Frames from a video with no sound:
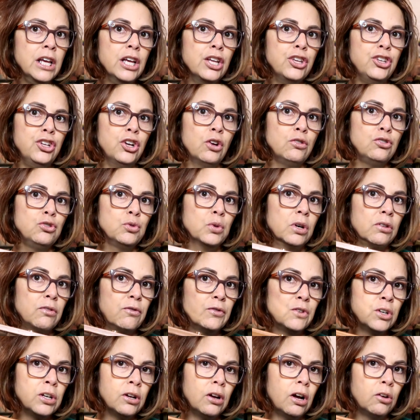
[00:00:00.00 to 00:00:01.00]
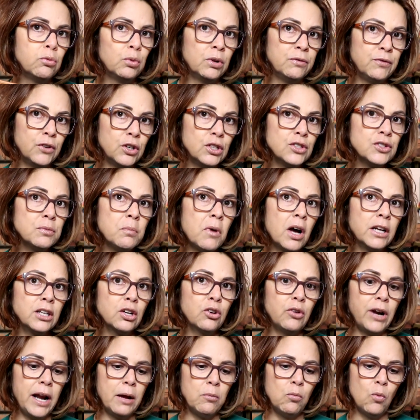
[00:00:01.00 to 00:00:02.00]
you know, do a reverse
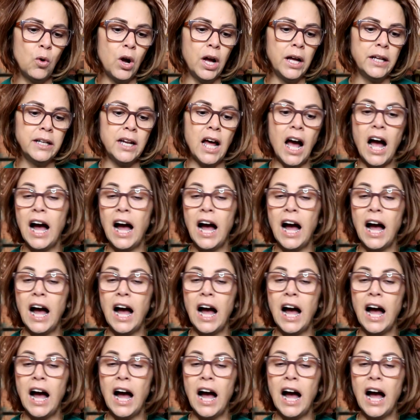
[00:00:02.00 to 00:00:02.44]
monogram one.